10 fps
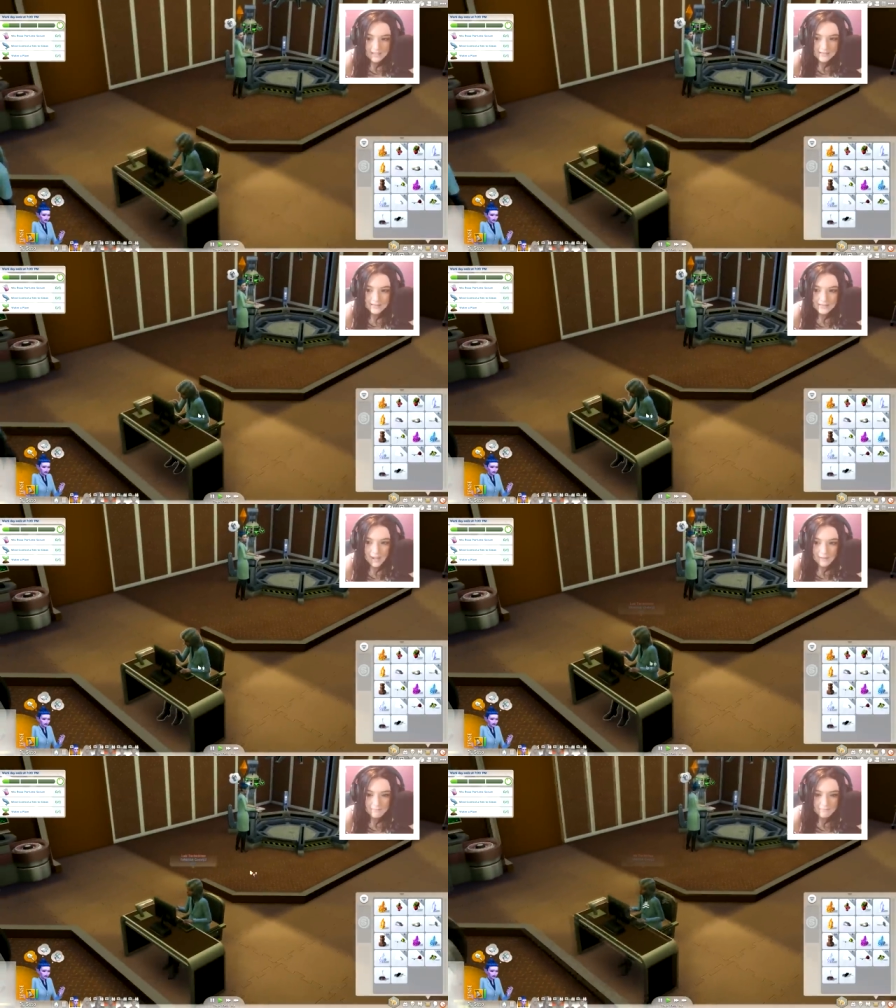I guess
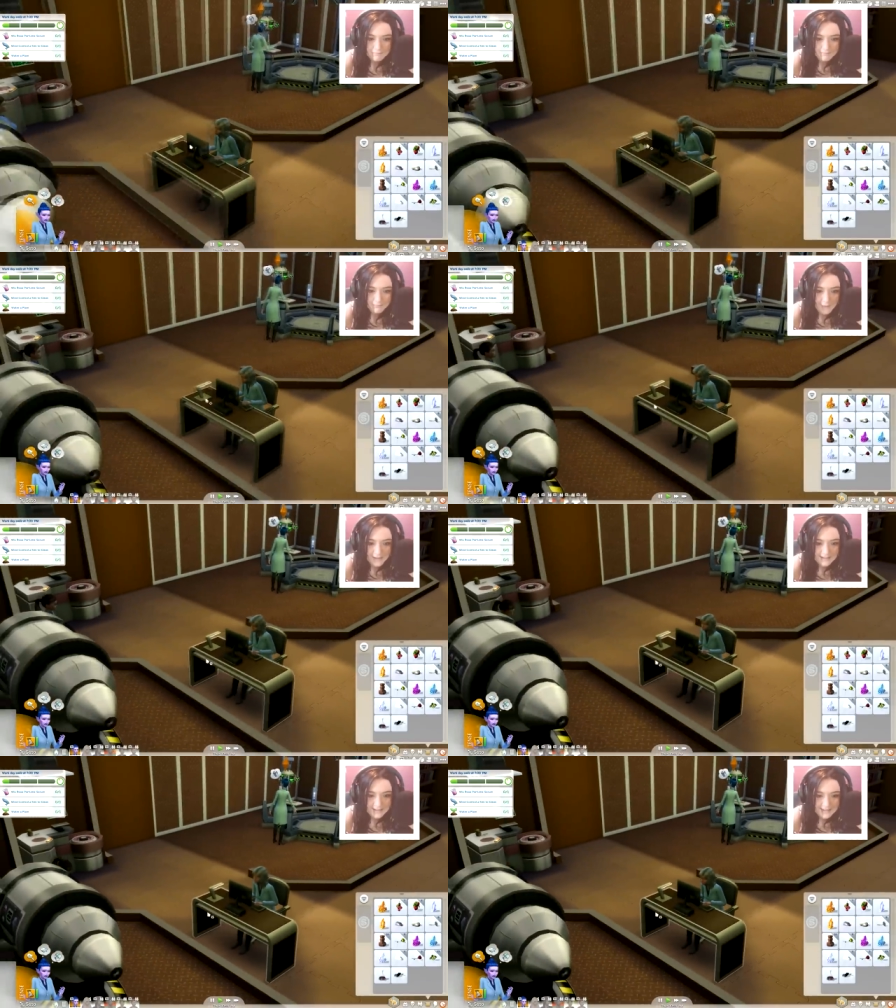um
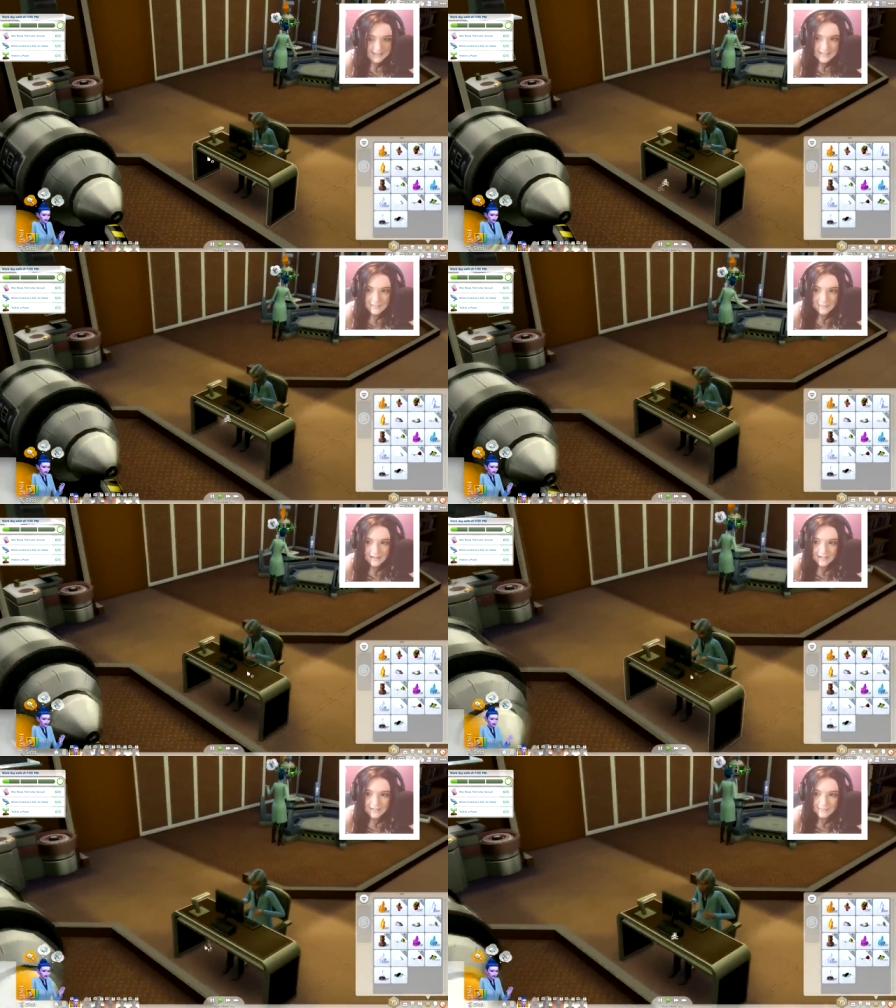mind clean
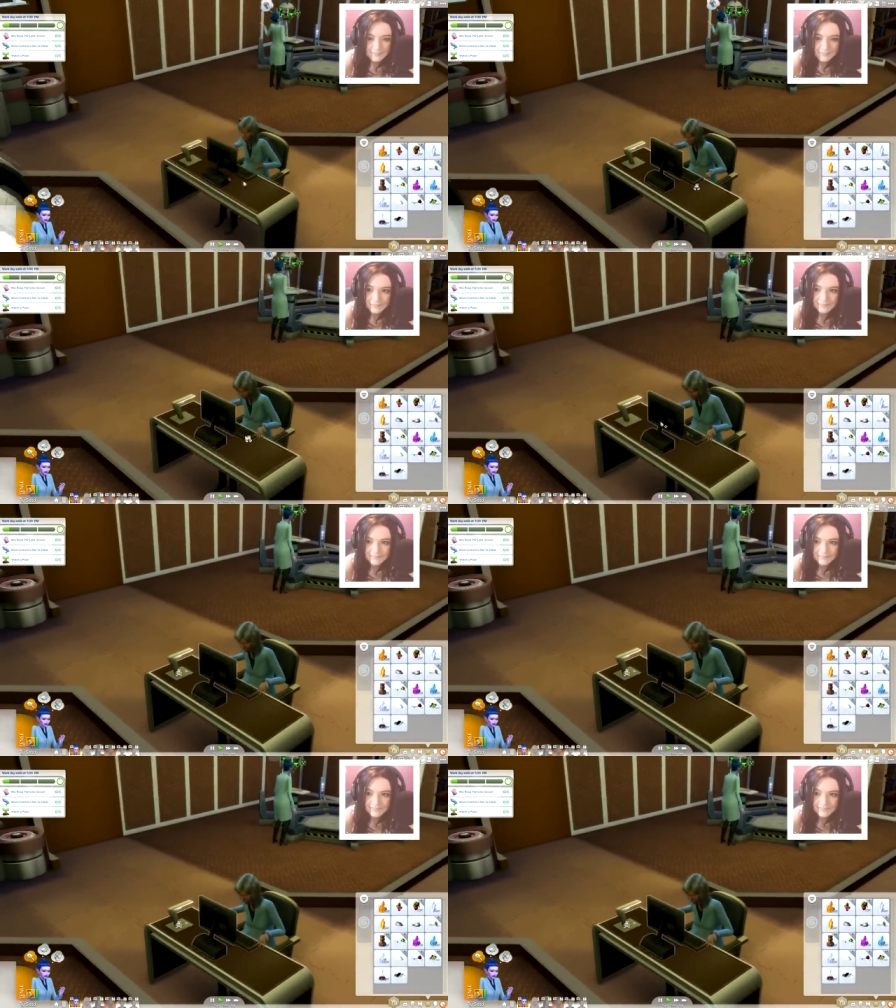somebody.